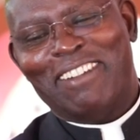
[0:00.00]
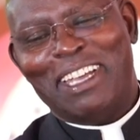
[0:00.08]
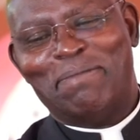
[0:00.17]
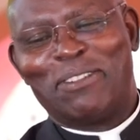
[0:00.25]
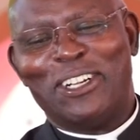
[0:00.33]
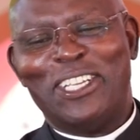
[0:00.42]

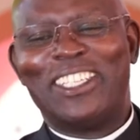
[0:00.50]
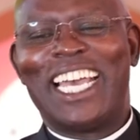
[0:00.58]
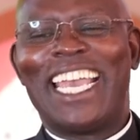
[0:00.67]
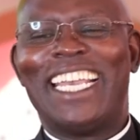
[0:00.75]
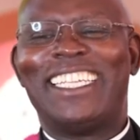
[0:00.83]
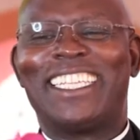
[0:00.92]
My
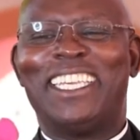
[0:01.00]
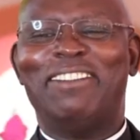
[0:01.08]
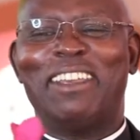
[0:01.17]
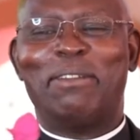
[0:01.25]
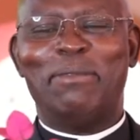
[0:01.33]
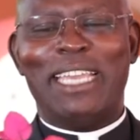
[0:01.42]
producer is
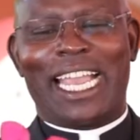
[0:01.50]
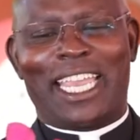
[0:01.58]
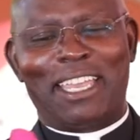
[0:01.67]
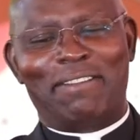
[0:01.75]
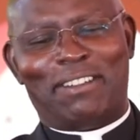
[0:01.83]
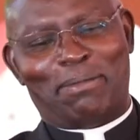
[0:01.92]
giving me a
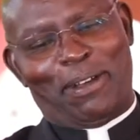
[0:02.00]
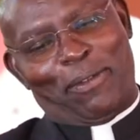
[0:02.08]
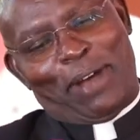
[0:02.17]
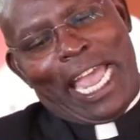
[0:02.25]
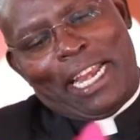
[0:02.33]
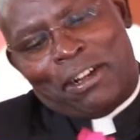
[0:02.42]
gift.
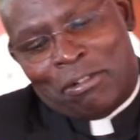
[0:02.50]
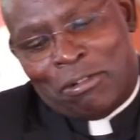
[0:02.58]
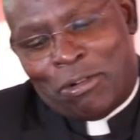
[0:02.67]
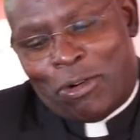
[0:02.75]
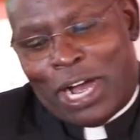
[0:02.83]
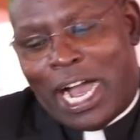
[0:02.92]
I don't
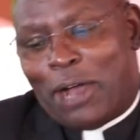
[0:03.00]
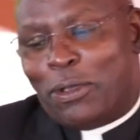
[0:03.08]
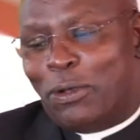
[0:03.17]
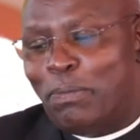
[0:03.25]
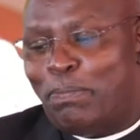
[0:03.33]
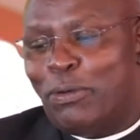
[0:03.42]
know how
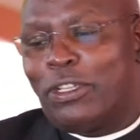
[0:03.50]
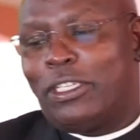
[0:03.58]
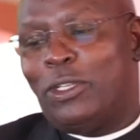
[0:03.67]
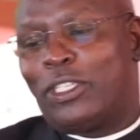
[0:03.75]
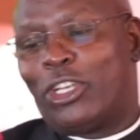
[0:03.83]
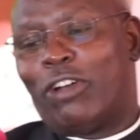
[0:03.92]
you,
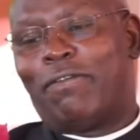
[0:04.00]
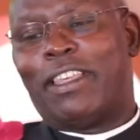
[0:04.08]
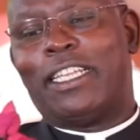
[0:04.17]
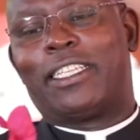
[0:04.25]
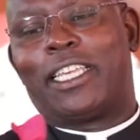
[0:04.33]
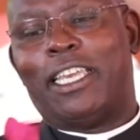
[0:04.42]
put, you say of
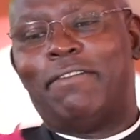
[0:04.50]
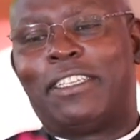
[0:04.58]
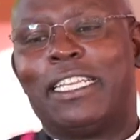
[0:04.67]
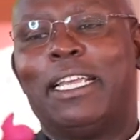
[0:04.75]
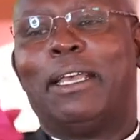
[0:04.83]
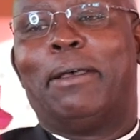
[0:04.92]
this
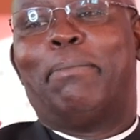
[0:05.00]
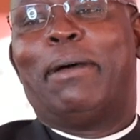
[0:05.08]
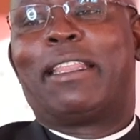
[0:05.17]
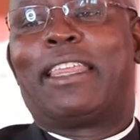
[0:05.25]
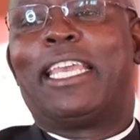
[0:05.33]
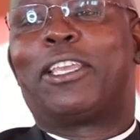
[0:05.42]
gift,
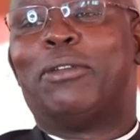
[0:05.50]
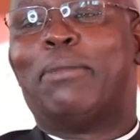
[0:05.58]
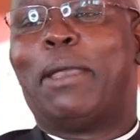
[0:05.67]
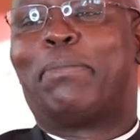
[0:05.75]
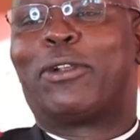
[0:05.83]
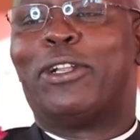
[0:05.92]
but thank you,
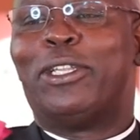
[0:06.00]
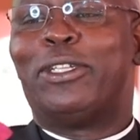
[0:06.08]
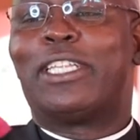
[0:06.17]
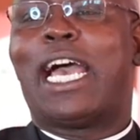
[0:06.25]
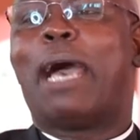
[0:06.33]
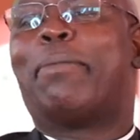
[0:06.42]
my
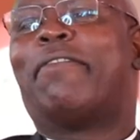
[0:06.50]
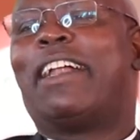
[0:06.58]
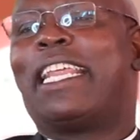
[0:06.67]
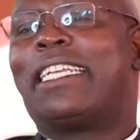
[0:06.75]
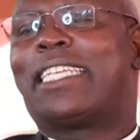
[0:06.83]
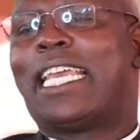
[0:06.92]
producer. Happy
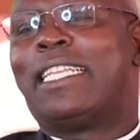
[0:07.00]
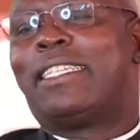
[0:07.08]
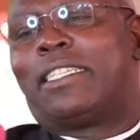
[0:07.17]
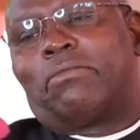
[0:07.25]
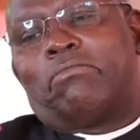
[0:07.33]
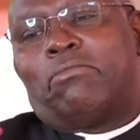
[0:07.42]

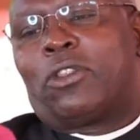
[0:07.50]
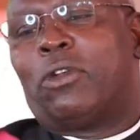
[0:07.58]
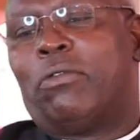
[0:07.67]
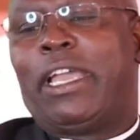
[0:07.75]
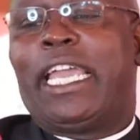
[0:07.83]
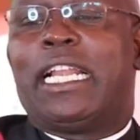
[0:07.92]
Valentine's.
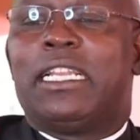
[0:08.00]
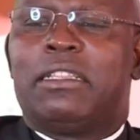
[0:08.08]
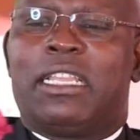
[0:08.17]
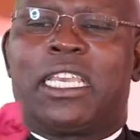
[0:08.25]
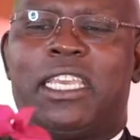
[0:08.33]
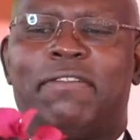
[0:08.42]
Well,
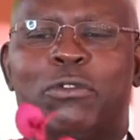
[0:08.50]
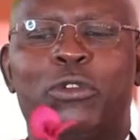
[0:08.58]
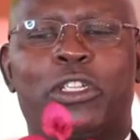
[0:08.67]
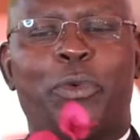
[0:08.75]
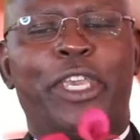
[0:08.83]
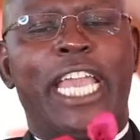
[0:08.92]
the gift
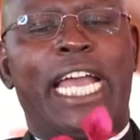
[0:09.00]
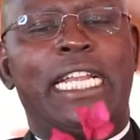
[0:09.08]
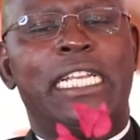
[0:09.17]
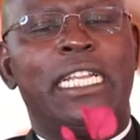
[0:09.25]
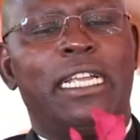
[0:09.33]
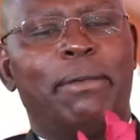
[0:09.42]
looks
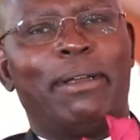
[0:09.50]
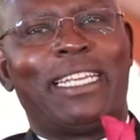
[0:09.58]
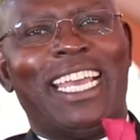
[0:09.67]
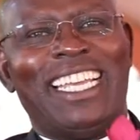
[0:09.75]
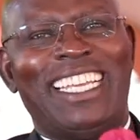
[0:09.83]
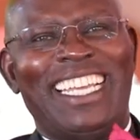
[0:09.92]
weird, but.